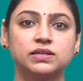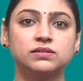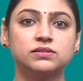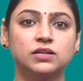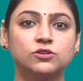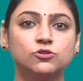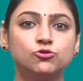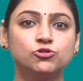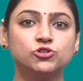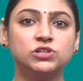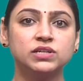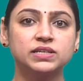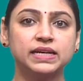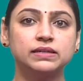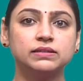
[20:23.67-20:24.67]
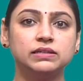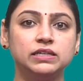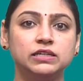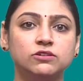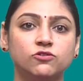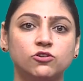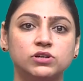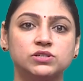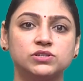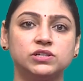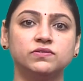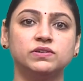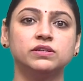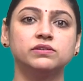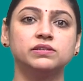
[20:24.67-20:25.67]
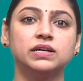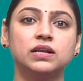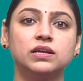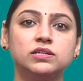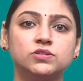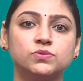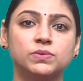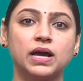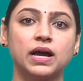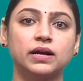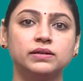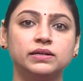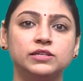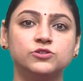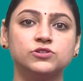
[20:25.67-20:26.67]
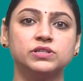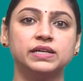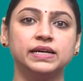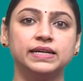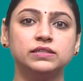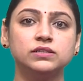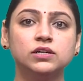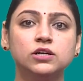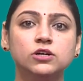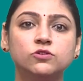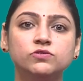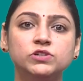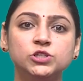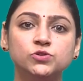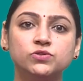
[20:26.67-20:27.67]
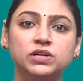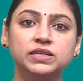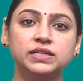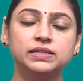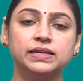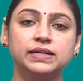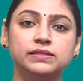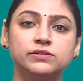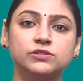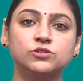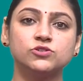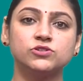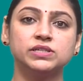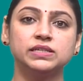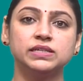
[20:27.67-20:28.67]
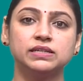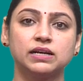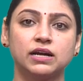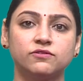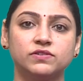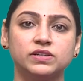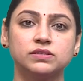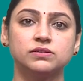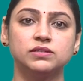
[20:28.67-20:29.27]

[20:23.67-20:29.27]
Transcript: It's a crucial technique for achieving realism and intricate visual details in 3D graphics.